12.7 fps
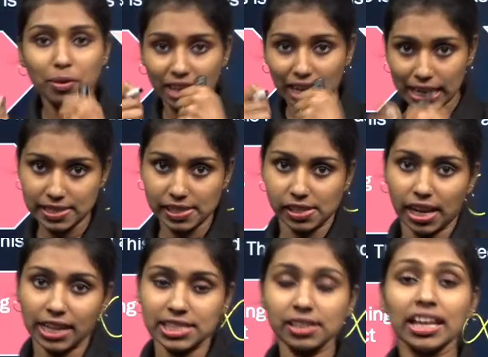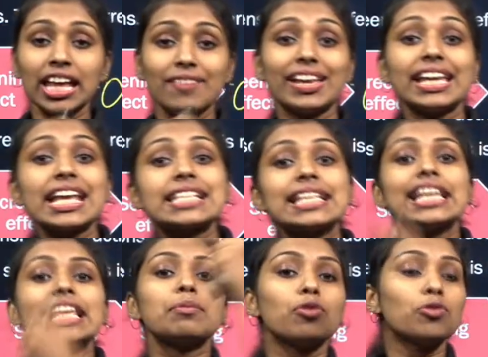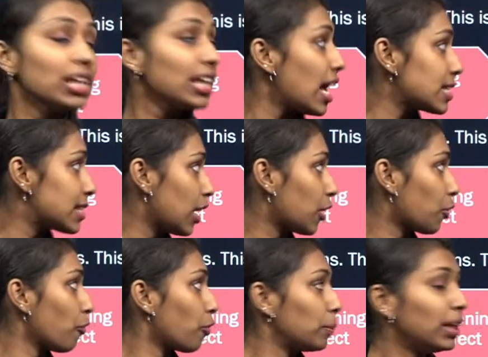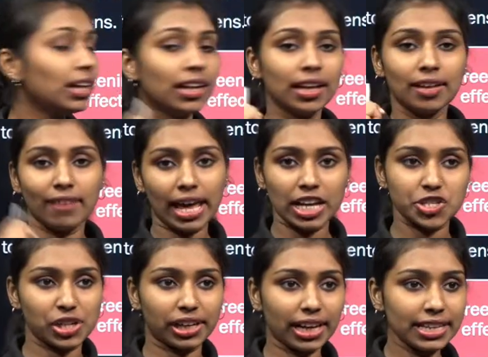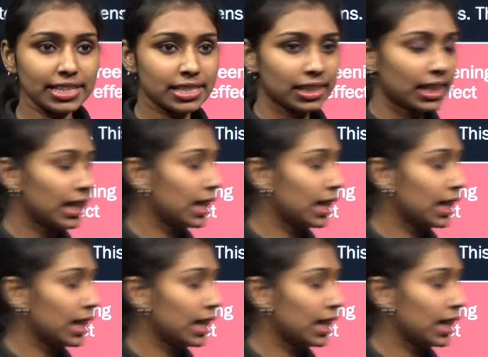be very less attraction. We can easily remove the last electron from the valence shell, right?